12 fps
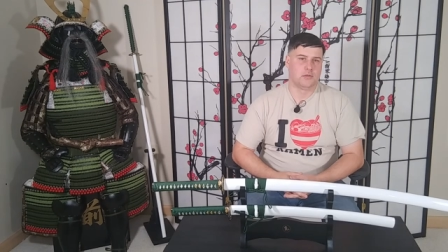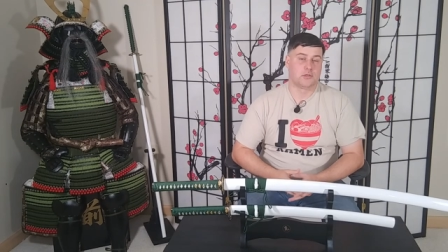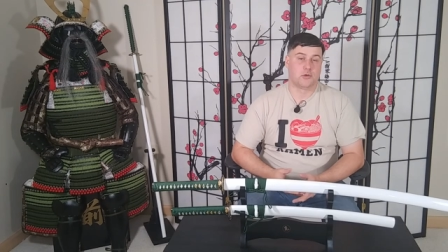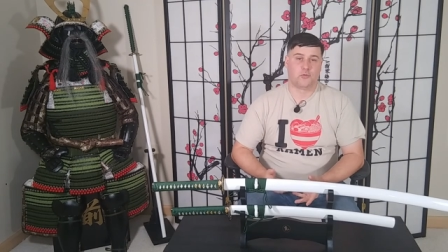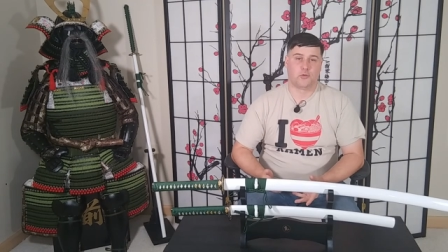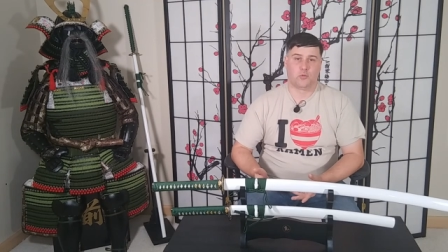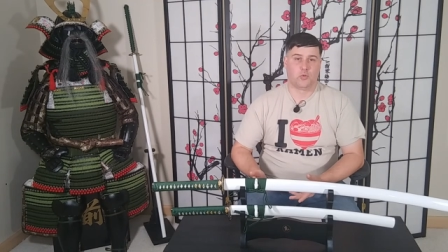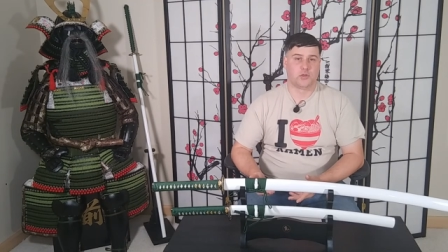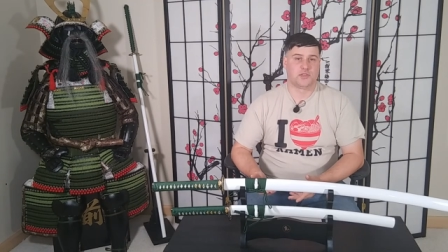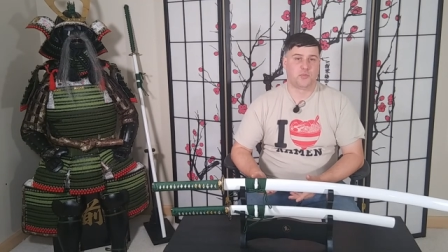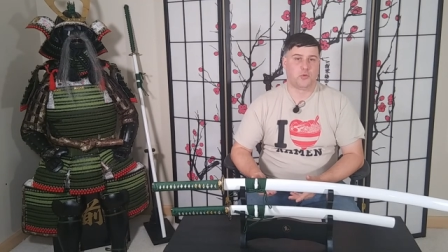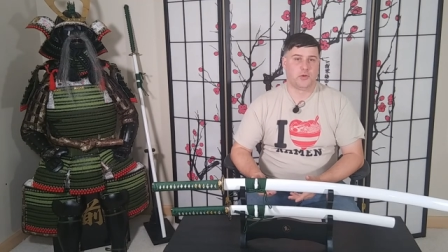So for the
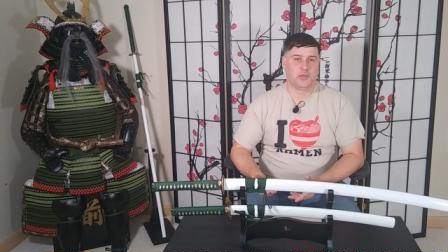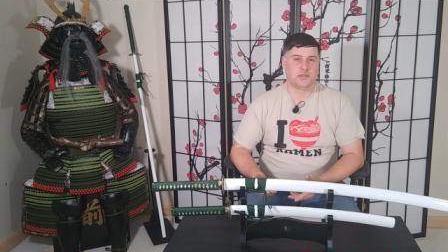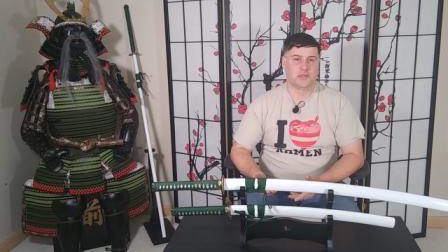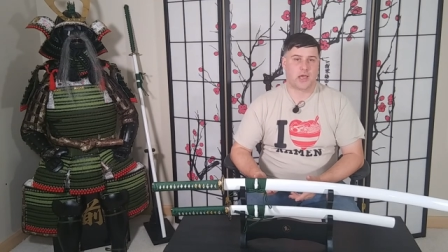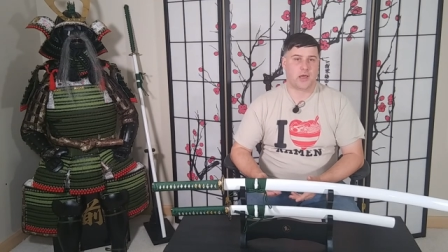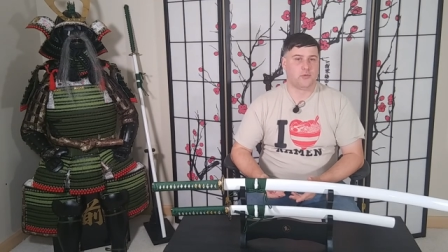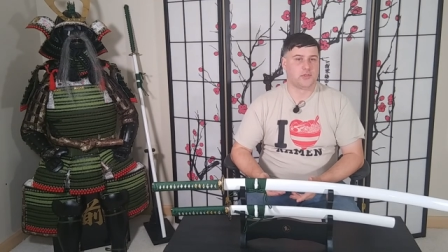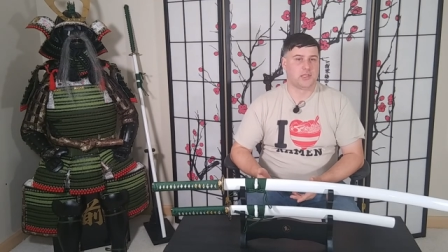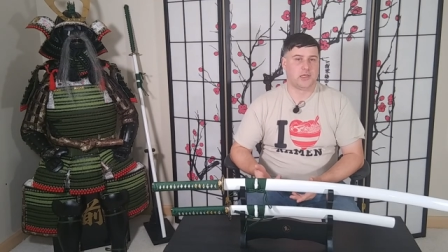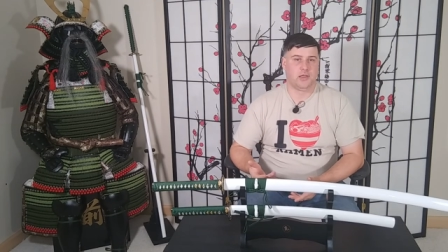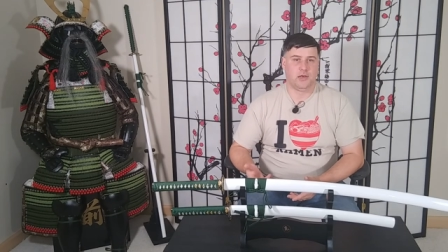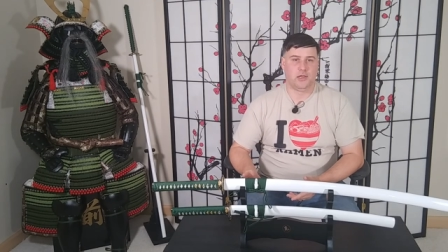worst points, I would
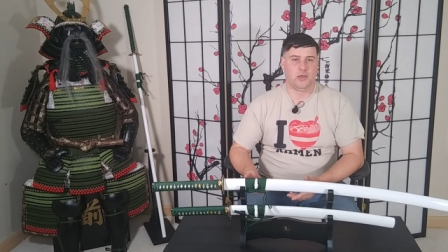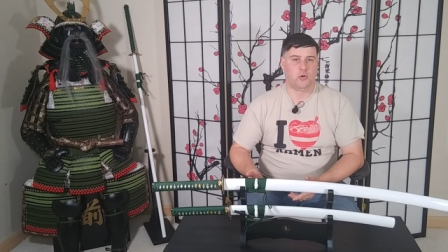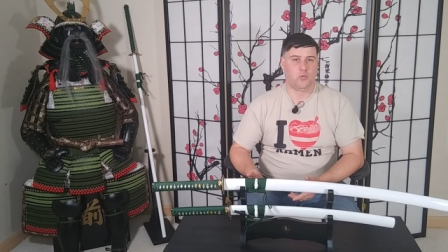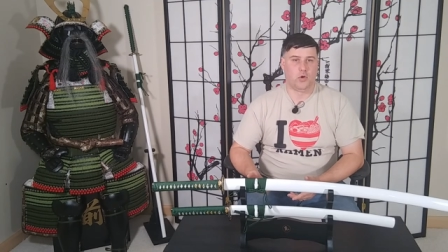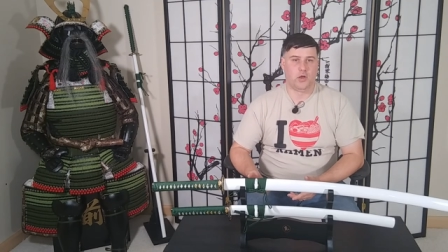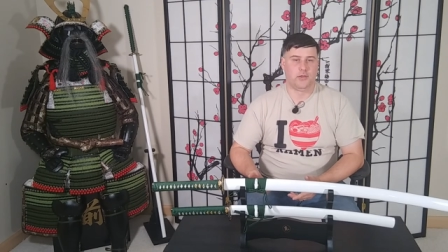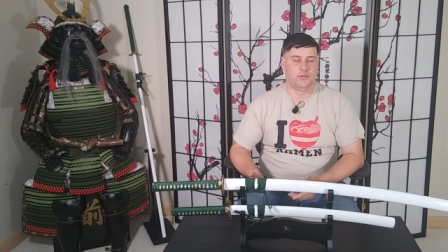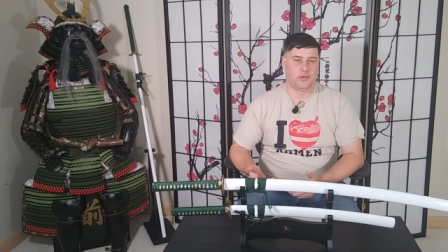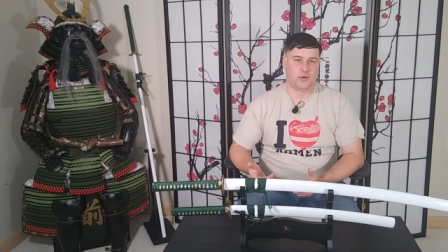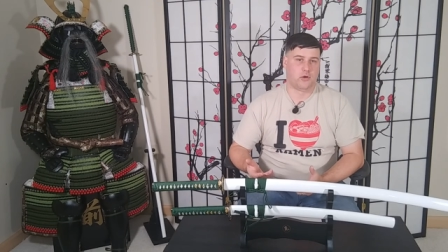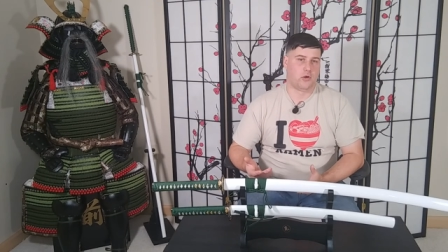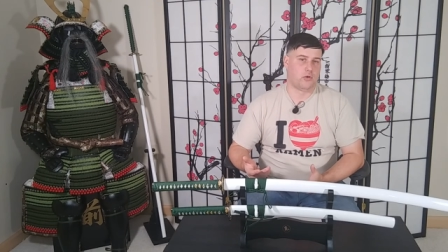say in Nioh 1, there